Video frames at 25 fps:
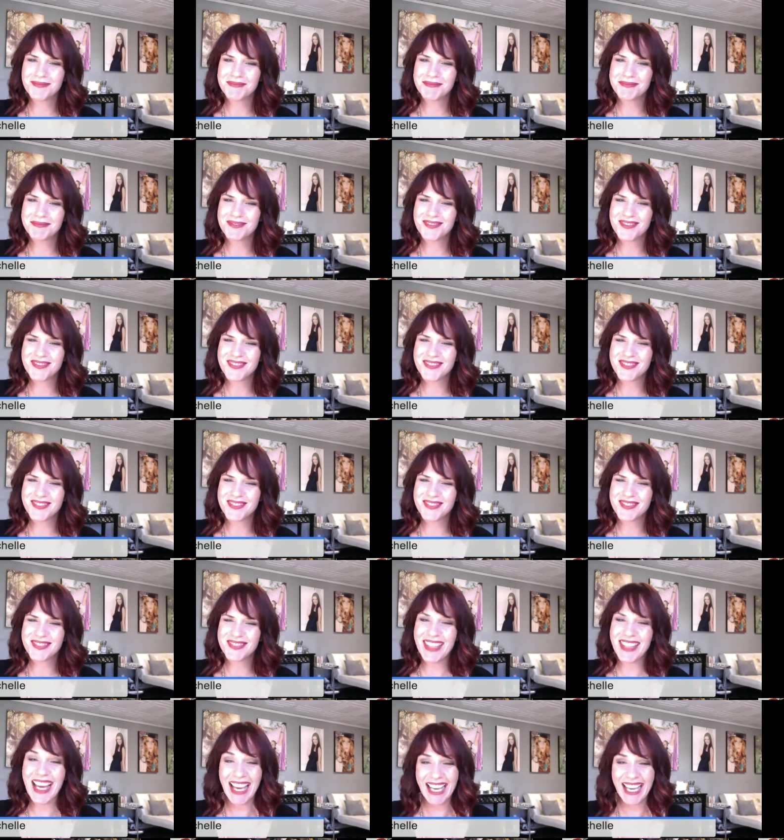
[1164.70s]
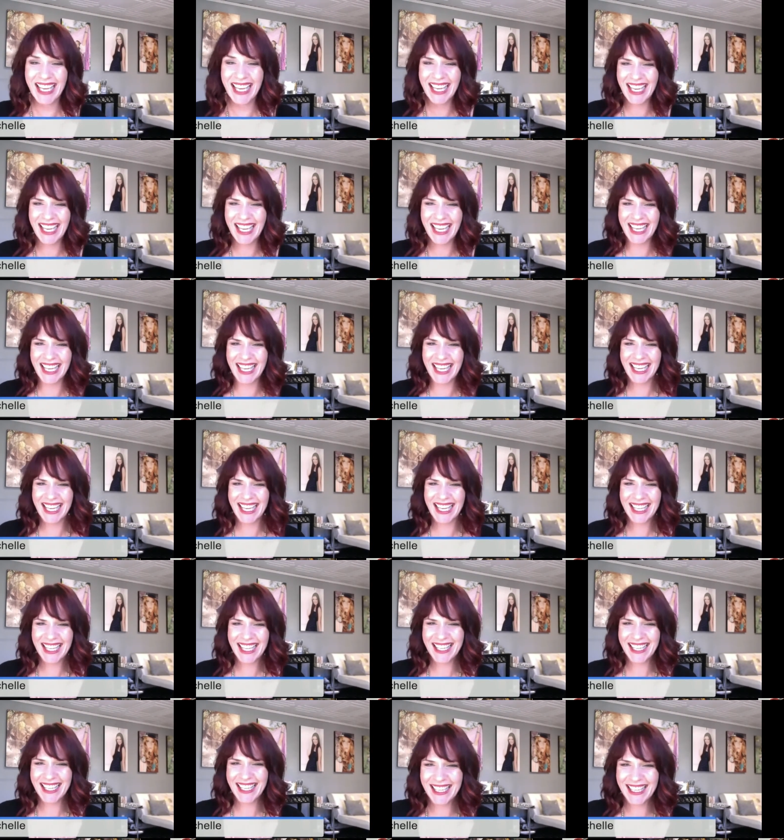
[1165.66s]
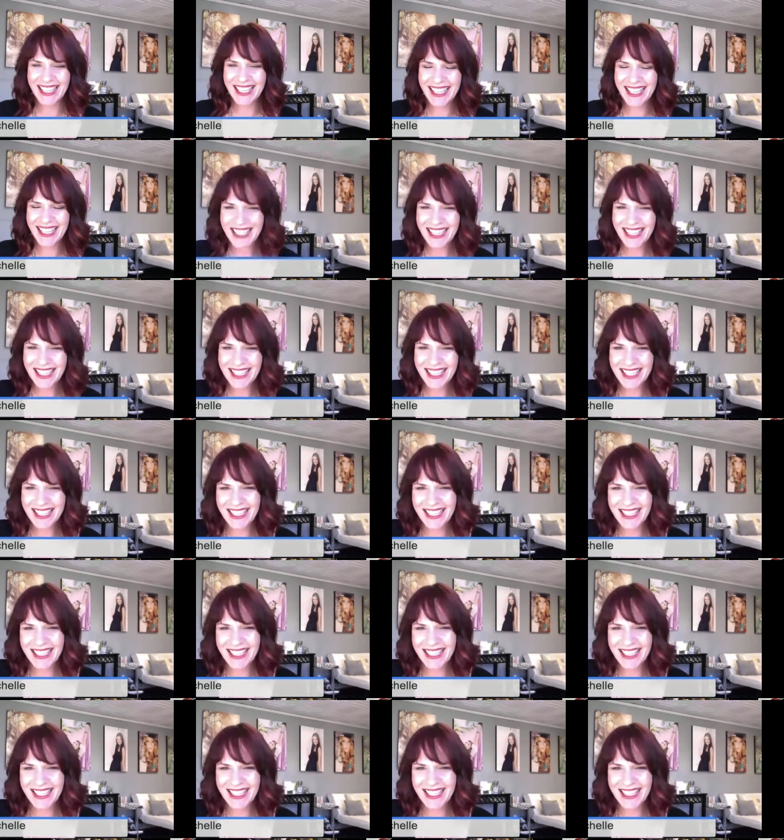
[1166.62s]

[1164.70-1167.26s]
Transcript: I haven't even thought about that.